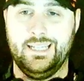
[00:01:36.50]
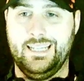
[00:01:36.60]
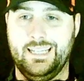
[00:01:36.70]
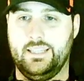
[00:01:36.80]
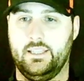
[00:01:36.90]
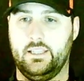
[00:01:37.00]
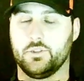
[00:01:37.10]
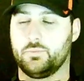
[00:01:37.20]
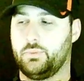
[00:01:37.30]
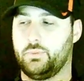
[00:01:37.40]
in the years
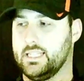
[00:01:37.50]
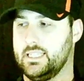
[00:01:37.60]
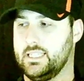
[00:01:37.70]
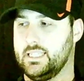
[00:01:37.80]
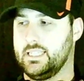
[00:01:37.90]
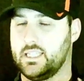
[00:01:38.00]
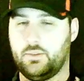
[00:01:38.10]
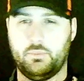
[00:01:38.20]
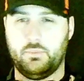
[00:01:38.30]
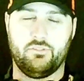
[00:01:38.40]
past, it just seemed
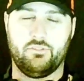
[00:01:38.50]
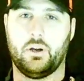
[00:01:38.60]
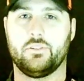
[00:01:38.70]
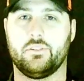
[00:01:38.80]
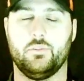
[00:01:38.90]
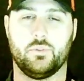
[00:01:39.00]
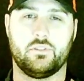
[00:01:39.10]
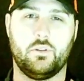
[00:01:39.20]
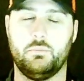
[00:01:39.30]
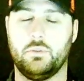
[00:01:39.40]
like a football season was
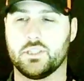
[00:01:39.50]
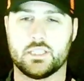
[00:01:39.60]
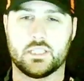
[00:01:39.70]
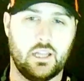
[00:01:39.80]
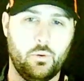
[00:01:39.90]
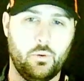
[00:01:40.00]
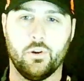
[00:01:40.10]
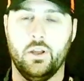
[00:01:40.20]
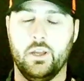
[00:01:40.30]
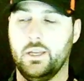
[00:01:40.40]
so much slower.
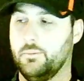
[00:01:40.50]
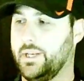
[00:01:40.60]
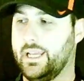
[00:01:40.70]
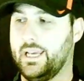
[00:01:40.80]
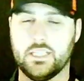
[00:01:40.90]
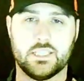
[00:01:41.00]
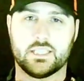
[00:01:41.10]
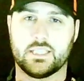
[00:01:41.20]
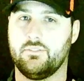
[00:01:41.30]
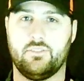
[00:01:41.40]
But now
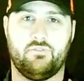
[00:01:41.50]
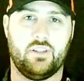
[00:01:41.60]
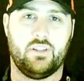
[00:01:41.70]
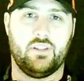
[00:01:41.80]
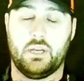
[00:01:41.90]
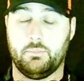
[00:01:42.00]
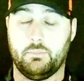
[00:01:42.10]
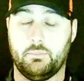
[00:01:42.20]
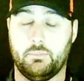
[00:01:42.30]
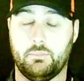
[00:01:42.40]
it flies by. Maybe
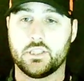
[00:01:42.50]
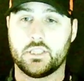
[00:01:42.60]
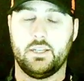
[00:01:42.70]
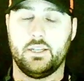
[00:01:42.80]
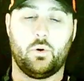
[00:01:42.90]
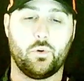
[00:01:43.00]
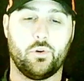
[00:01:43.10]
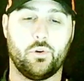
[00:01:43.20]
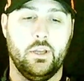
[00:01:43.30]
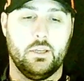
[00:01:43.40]
that's just getting older,
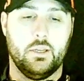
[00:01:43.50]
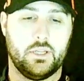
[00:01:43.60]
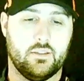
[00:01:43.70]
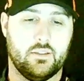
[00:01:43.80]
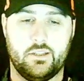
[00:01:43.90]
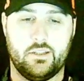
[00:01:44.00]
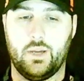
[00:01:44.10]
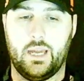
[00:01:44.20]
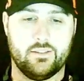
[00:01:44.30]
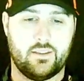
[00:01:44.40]
because I know
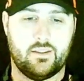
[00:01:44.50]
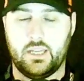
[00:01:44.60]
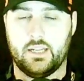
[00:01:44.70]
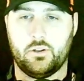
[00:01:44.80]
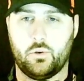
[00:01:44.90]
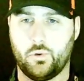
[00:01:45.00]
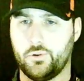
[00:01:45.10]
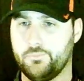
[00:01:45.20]
as I've gotten older,